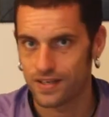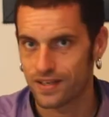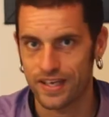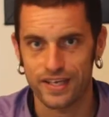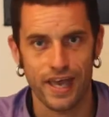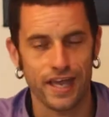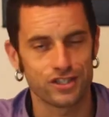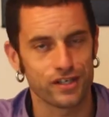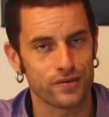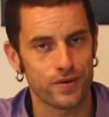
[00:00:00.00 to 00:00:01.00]

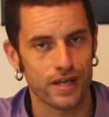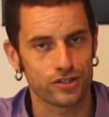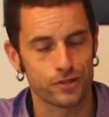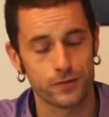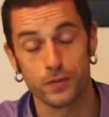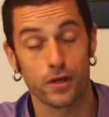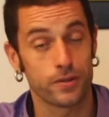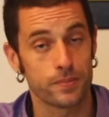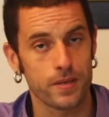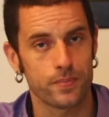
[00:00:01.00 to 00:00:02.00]
engaging in relationships with
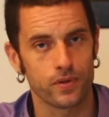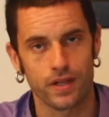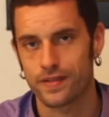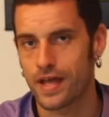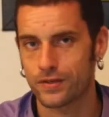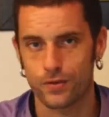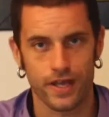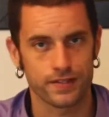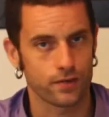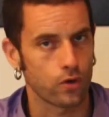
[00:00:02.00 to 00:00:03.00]
other people, and that
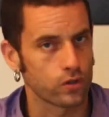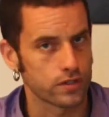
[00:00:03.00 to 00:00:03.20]
creates all